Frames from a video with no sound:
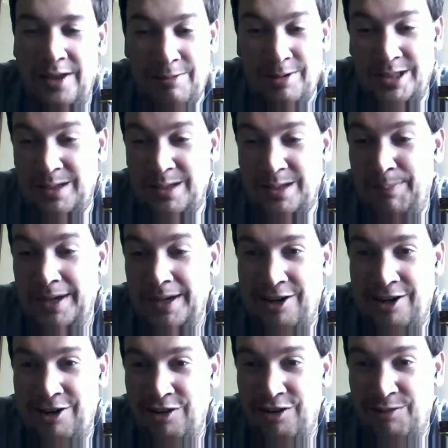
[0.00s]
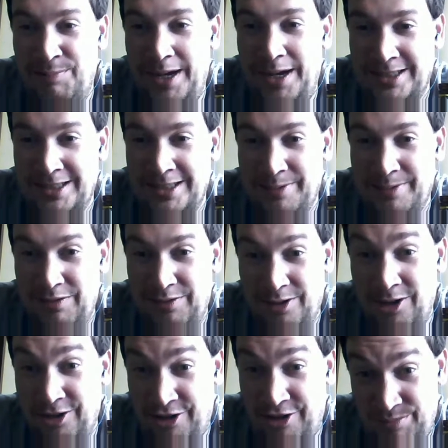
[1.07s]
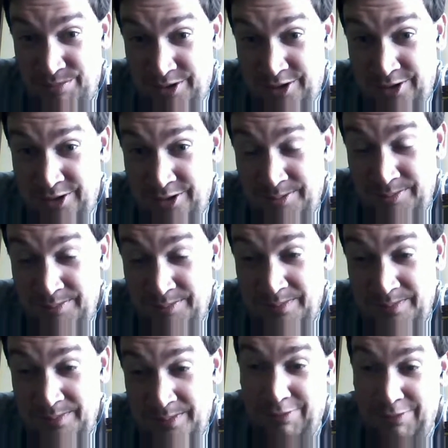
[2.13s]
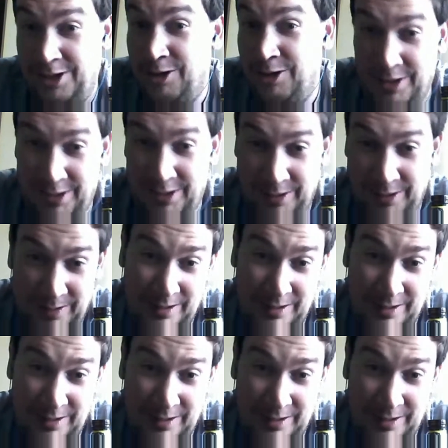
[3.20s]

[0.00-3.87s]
it was the best era of basketball ever, arguably, if we're going to